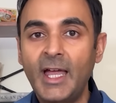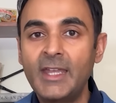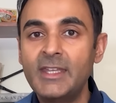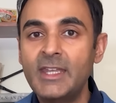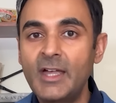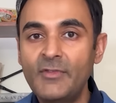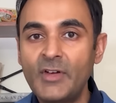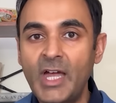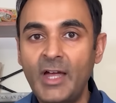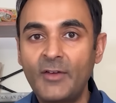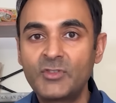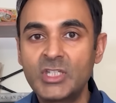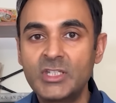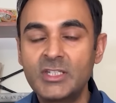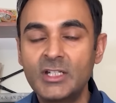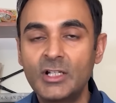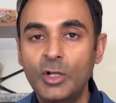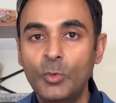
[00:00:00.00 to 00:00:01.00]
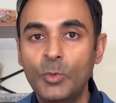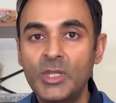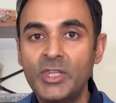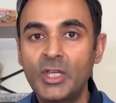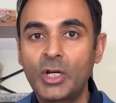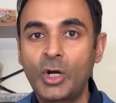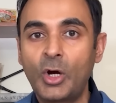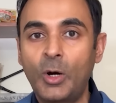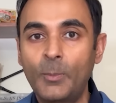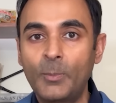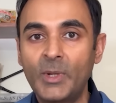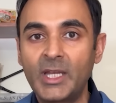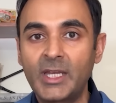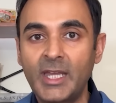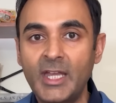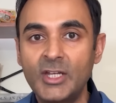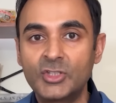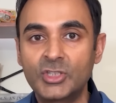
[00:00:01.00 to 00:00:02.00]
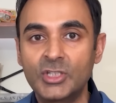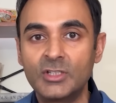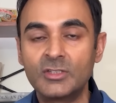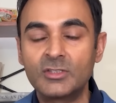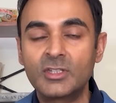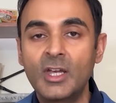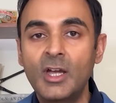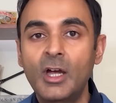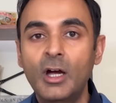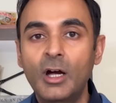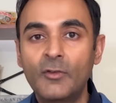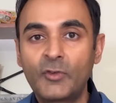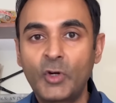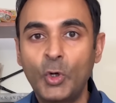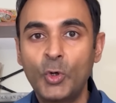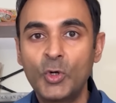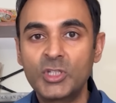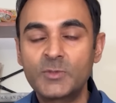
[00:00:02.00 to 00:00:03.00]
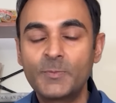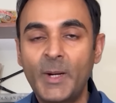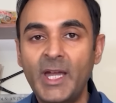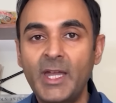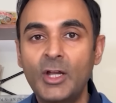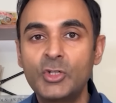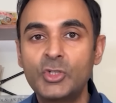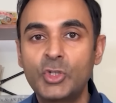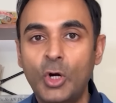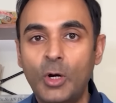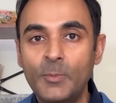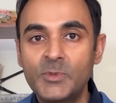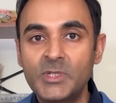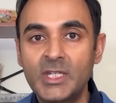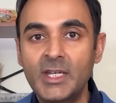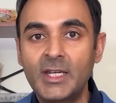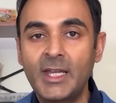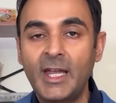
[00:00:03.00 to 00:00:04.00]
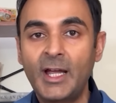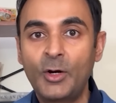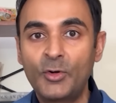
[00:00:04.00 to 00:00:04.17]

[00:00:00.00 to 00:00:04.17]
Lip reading: and never have to deal with the complications. Of course, by adopting